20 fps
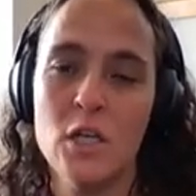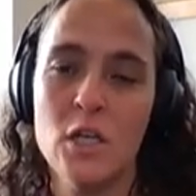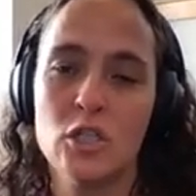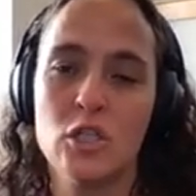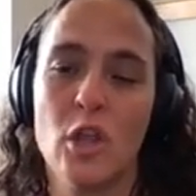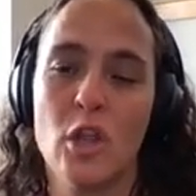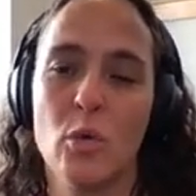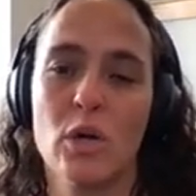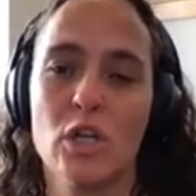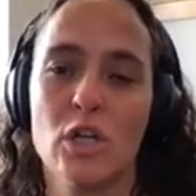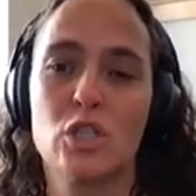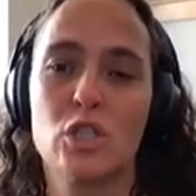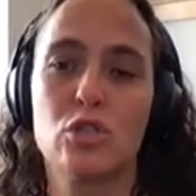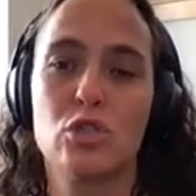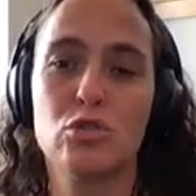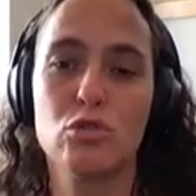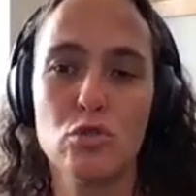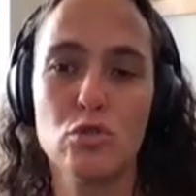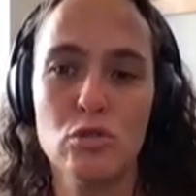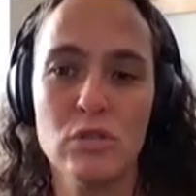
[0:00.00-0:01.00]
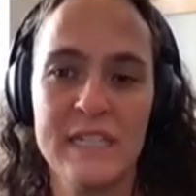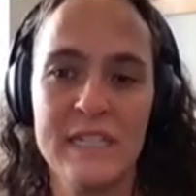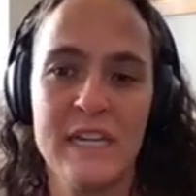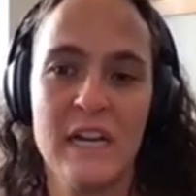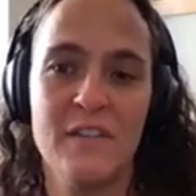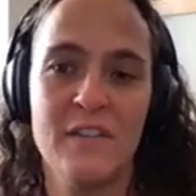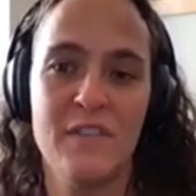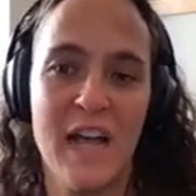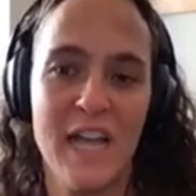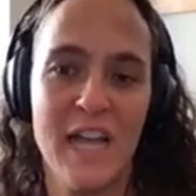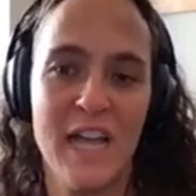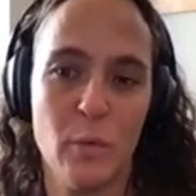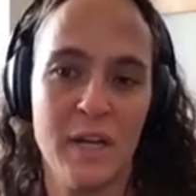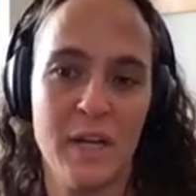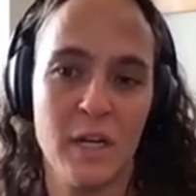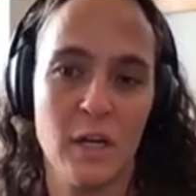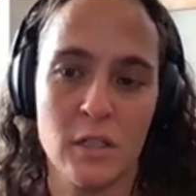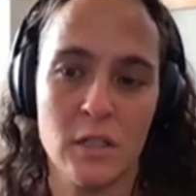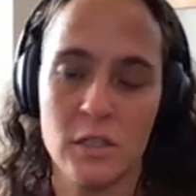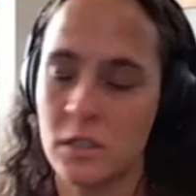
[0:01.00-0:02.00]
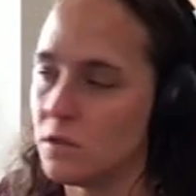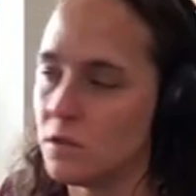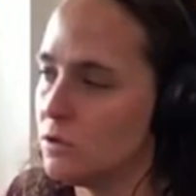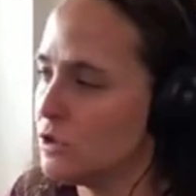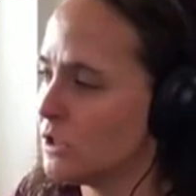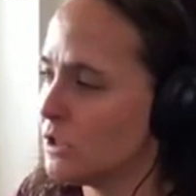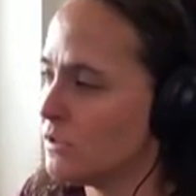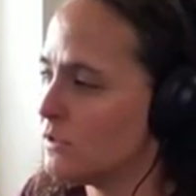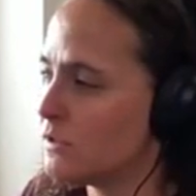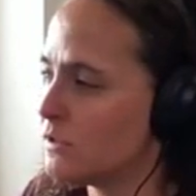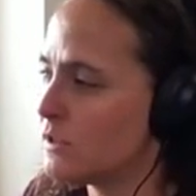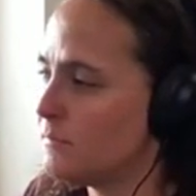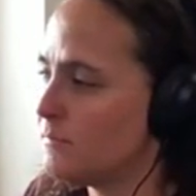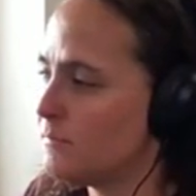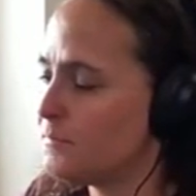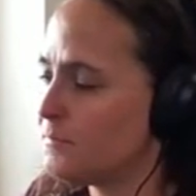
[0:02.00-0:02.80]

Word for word: so that we're truly evaluating our solutions.